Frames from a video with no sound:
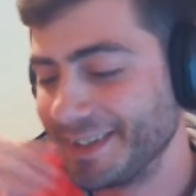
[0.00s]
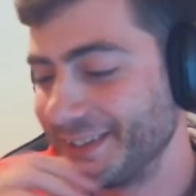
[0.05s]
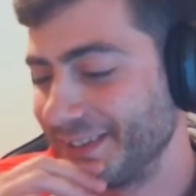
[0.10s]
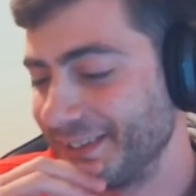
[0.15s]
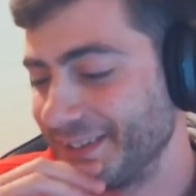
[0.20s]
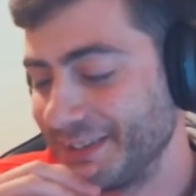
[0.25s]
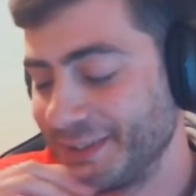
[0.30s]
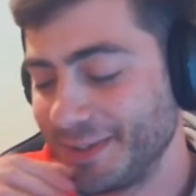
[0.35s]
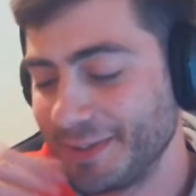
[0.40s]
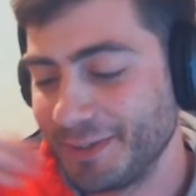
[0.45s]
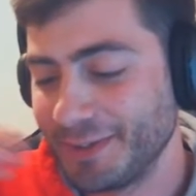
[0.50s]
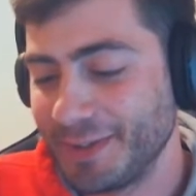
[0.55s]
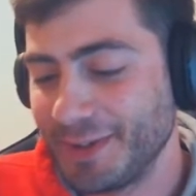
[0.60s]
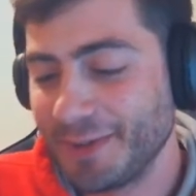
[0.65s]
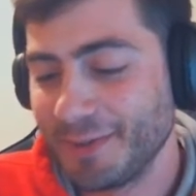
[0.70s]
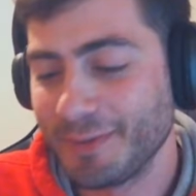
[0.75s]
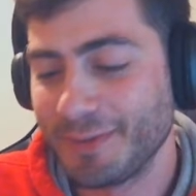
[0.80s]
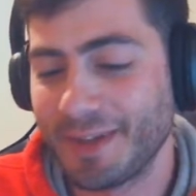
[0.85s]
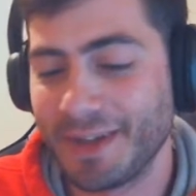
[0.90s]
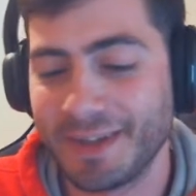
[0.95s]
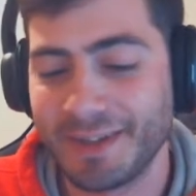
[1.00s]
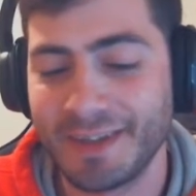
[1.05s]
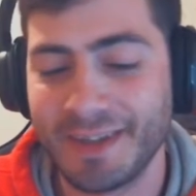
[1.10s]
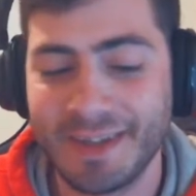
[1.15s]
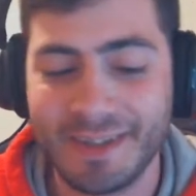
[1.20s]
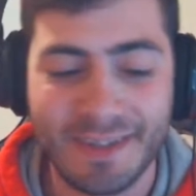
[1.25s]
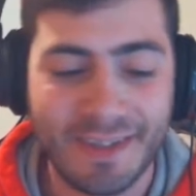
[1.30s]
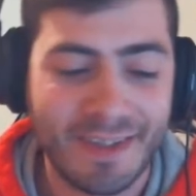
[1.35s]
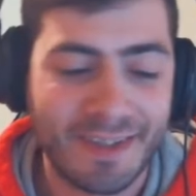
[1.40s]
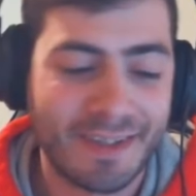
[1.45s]
You know that
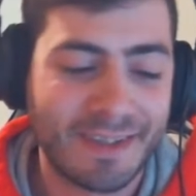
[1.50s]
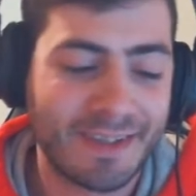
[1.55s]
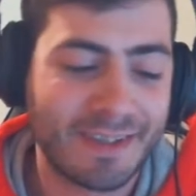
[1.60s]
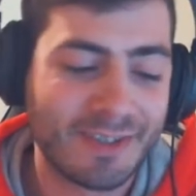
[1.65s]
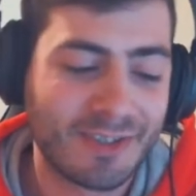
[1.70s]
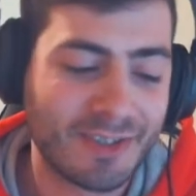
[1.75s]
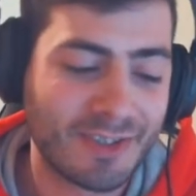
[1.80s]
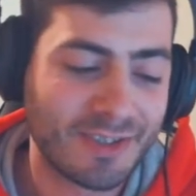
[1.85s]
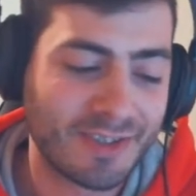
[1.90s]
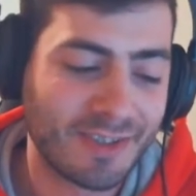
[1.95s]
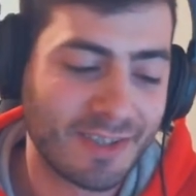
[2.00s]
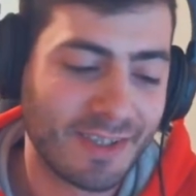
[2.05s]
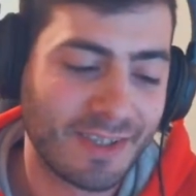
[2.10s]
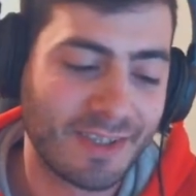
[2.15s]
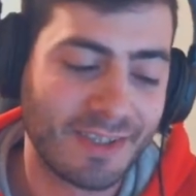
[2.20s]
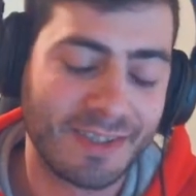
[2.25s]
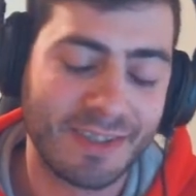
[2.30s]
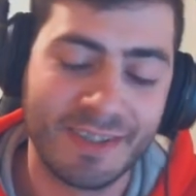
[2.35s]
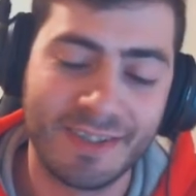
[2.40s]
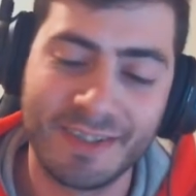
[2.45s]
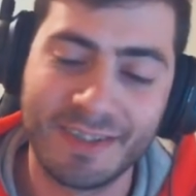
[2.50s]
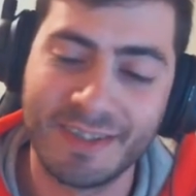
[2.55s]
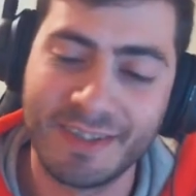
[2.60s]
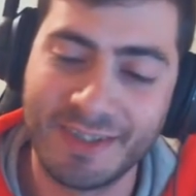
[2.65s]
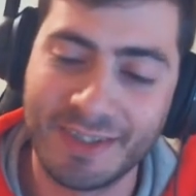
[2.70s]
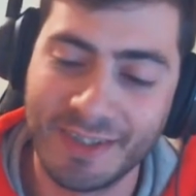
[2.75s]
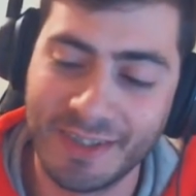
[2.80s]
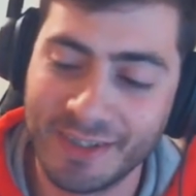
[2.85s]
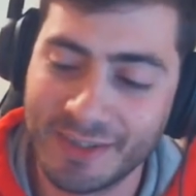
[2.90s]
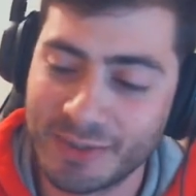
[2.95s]
deck is just
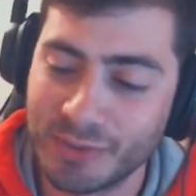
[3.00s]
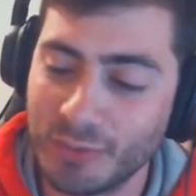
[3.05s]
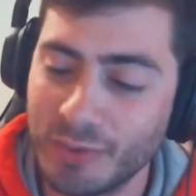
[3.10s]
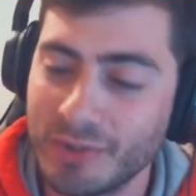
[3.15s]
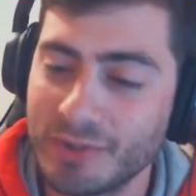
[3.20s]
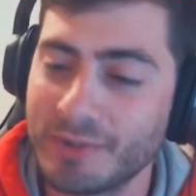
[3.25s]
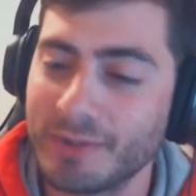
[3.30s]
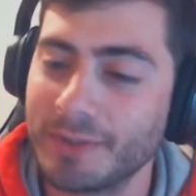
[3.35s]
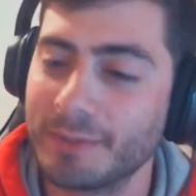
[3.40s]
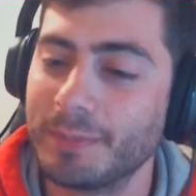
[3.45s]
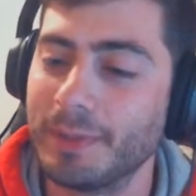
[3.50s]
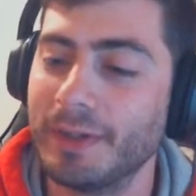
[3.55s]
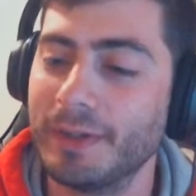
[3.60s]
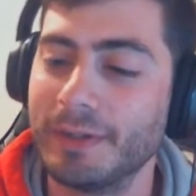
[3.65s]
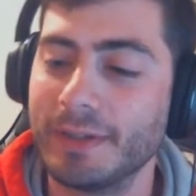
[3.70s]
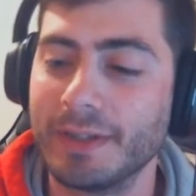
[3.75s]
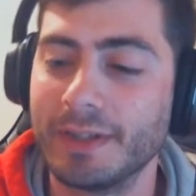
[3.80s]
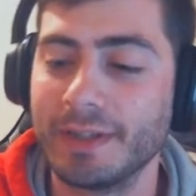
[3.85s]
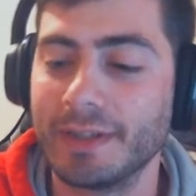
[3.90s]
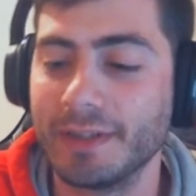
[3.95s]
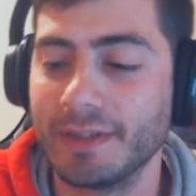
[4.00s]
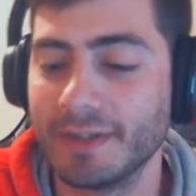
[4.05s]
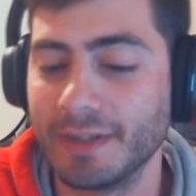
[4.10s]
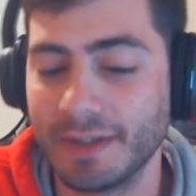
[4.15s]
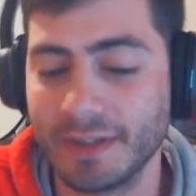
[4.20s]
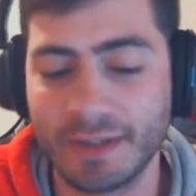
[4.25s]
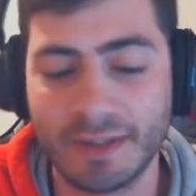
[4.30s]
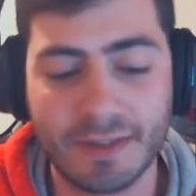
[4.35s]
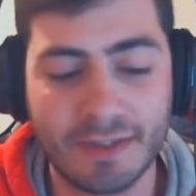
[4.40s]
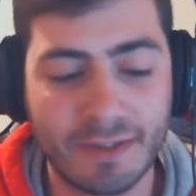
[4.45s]
it's a one-trick pony.
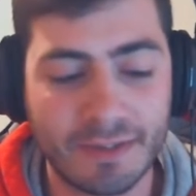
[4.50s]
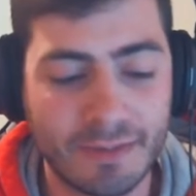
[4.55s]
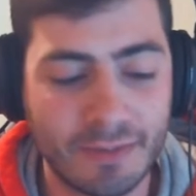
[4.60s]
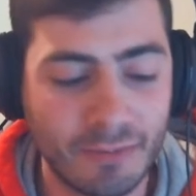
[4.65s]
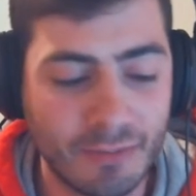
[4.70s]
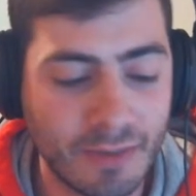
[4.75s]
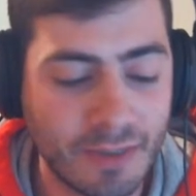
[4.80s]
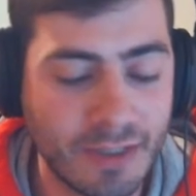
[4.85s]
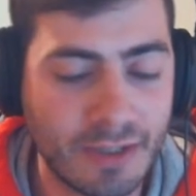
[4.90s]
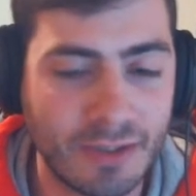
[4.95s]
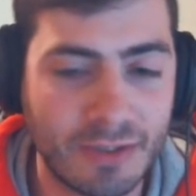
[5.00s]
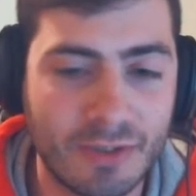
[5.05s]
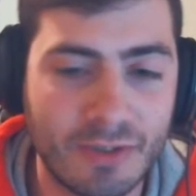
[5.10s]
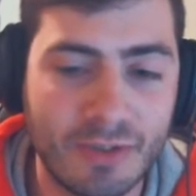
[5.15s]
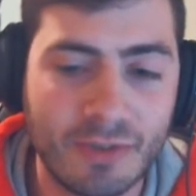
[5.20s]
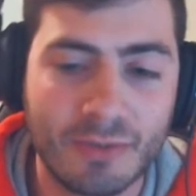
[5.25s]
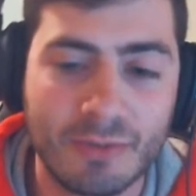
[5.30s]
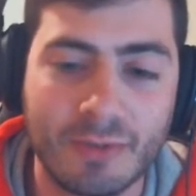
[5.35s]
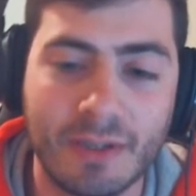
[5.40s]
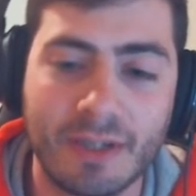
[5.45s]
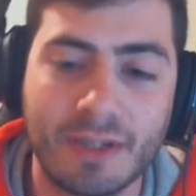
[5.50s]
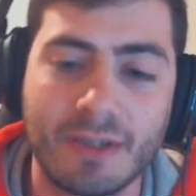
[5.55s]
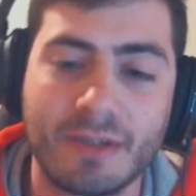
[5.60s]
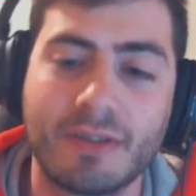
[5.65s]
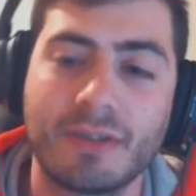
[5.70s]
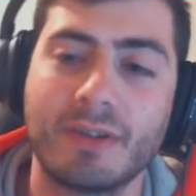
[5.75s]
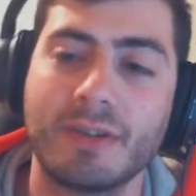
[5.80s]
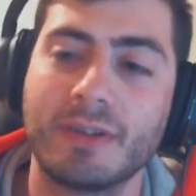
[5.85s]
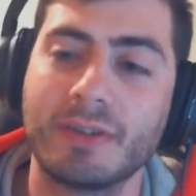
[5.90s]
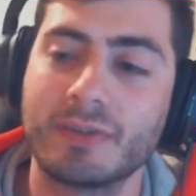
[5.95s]
Like it doesn't really do
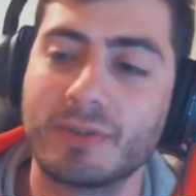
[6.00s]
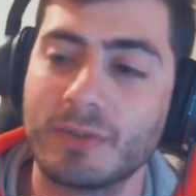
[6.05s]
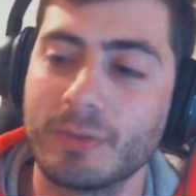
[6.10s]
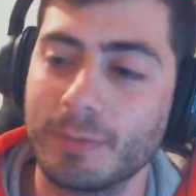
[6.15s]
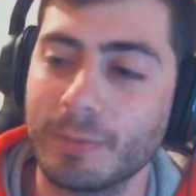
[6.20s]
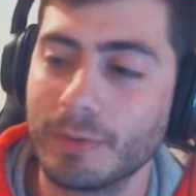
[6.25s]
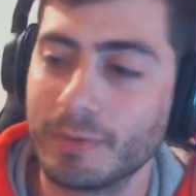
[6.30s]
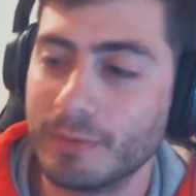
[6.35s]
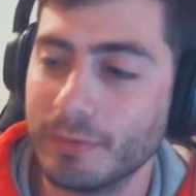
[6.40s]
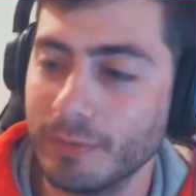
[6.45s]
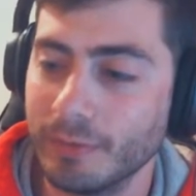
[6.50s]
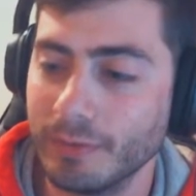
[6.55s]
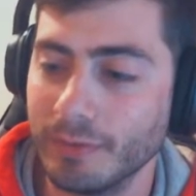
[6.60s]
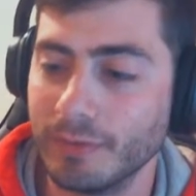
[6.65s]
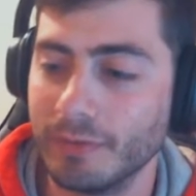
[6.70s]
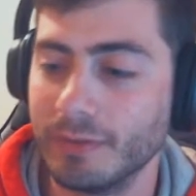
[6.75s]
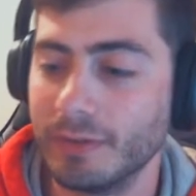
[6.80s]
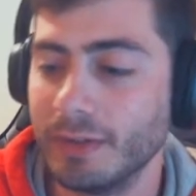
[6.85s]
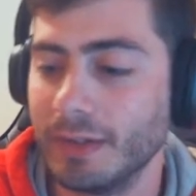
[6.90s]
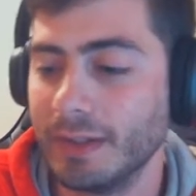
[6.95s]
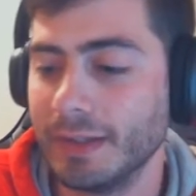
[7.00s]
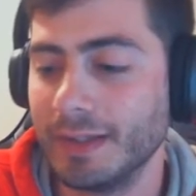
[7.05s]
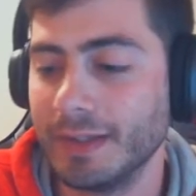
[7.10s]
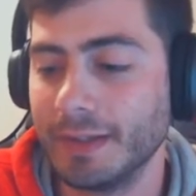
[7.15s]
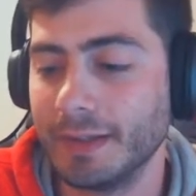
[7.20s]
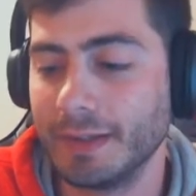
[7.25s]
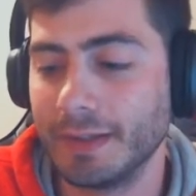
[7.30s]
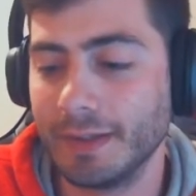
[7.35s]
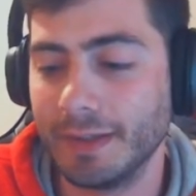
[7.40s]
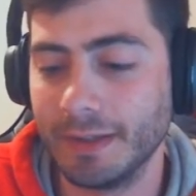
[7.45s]
anything super cool.
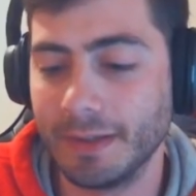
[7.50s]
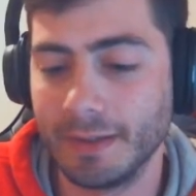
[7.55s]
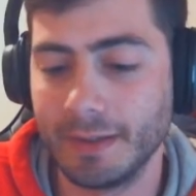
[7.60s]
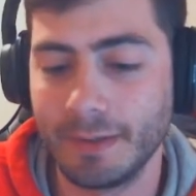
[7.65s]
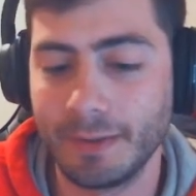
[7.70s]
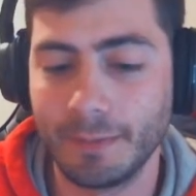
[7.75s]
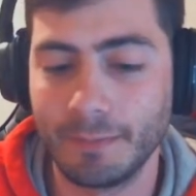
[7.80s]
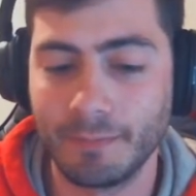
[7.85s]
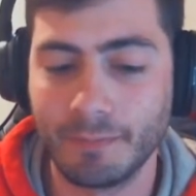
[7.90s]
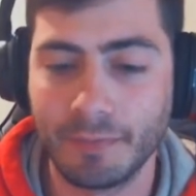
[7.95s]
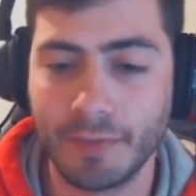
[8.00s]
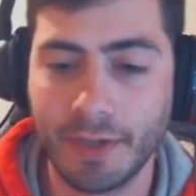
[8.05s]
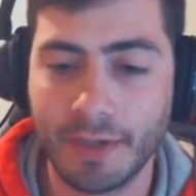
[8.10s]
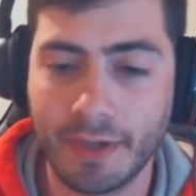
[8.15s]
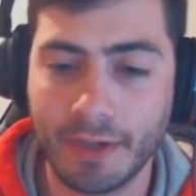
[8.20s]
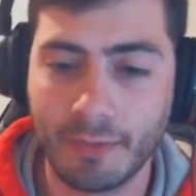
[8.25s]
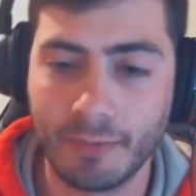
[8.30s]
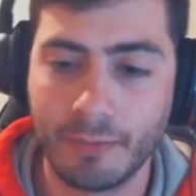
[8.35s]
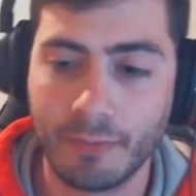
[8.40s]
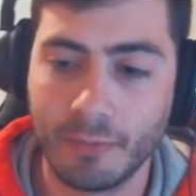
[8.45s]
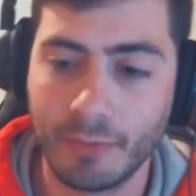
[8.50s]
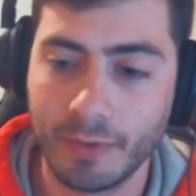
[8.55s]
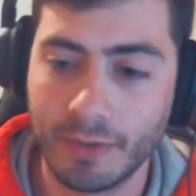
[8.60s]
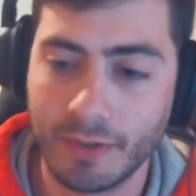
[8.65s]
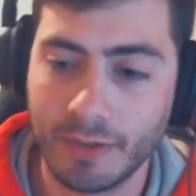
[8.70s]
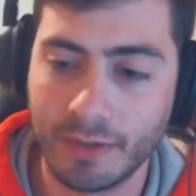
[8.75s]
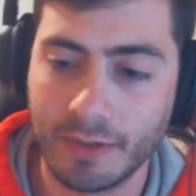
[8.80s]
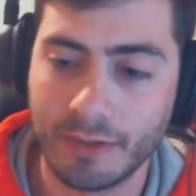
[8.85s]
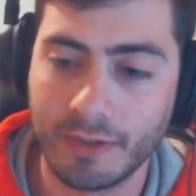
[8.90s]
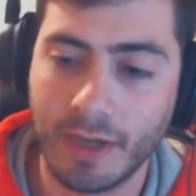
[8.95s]
Like when
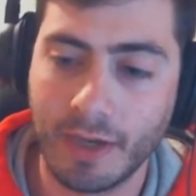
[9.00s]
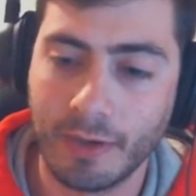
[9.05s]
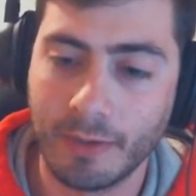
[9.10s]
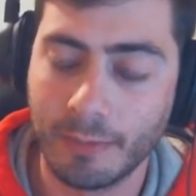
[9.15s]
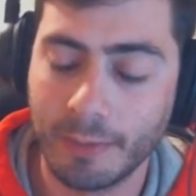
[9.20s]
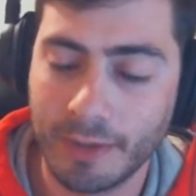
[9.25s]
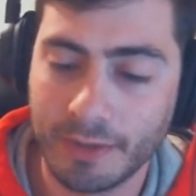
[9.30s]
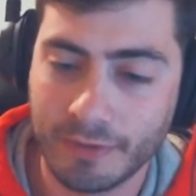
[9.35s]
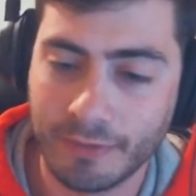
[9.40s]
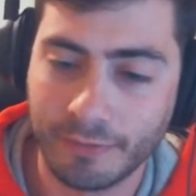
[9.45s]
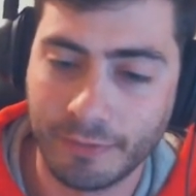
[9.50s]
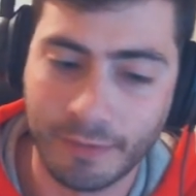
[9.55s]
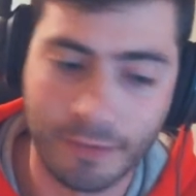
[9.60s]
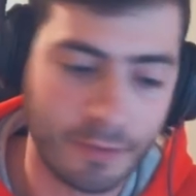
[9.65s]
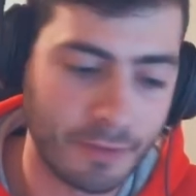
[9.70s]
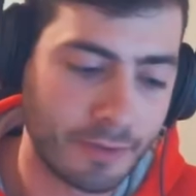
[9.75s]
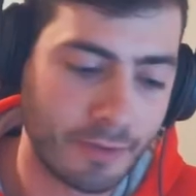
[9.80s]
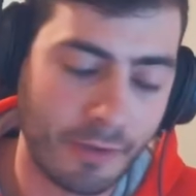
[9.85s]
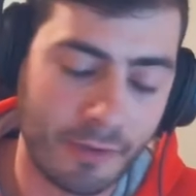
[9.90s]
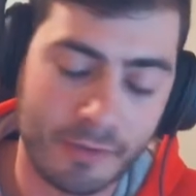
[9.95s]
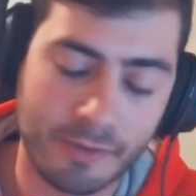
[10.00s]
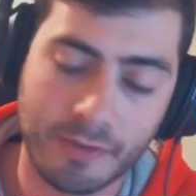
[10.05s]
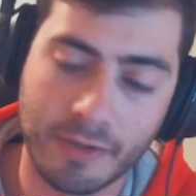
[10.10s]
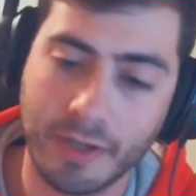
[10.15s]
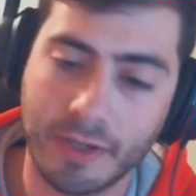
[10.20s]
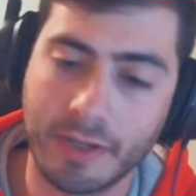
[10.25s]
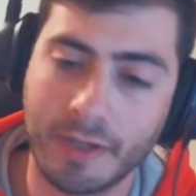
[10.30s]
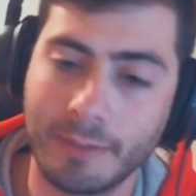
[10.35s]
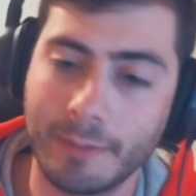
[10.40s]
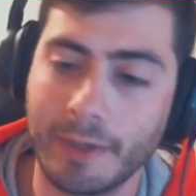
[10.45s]
the Dino Master Fury structure
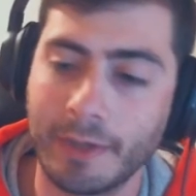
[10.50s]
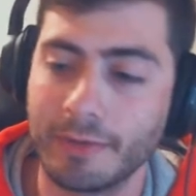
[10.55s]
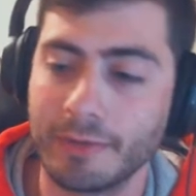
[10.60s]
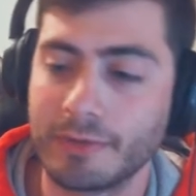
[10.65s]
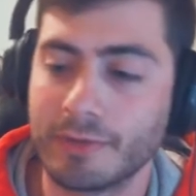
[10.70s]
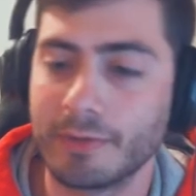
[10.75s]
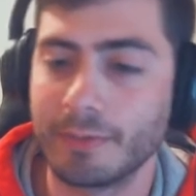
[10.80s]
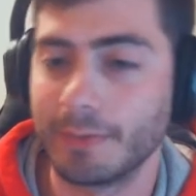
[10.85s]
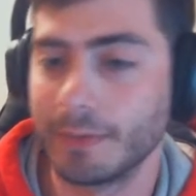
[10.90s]
deck came out, I was super